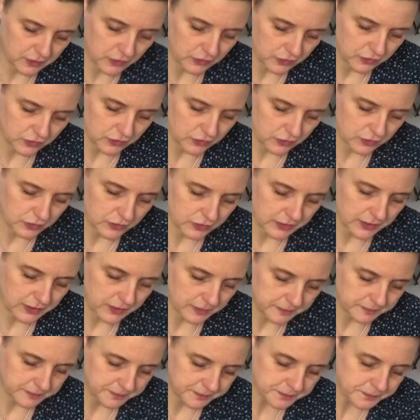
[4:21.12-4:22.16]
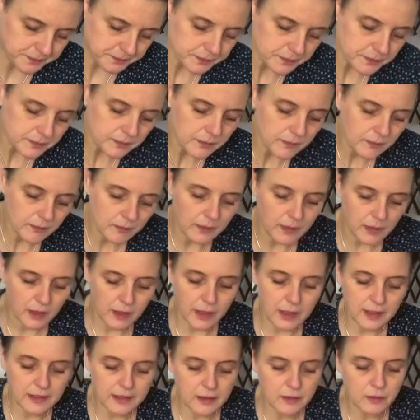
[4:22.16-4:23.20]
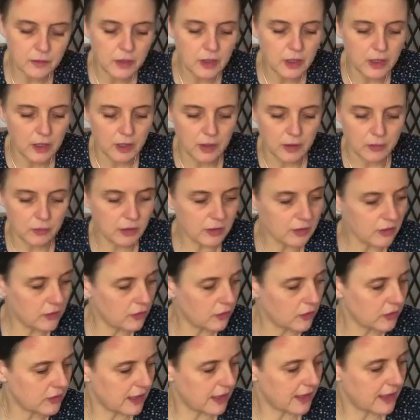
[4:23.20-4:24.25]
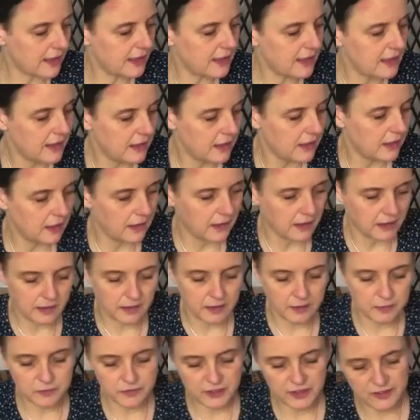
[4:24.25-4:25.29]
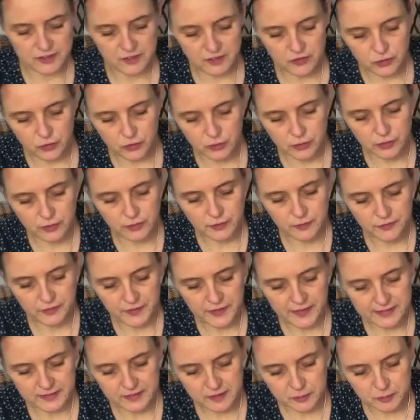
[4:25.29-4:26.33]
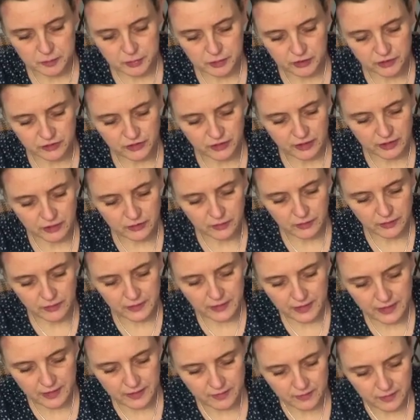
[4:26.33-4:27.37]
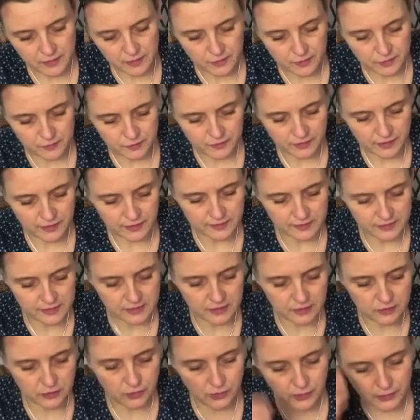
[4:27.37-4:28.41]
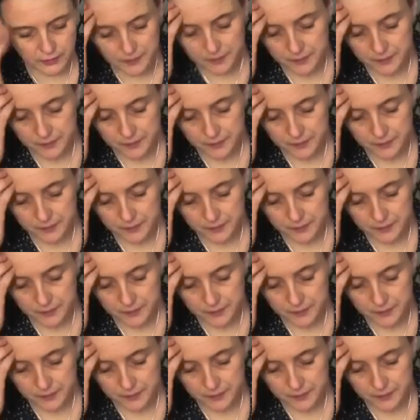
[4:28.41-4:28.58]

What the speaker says: tutorial. And then once you're done, rest your felt project on there, fasten it on,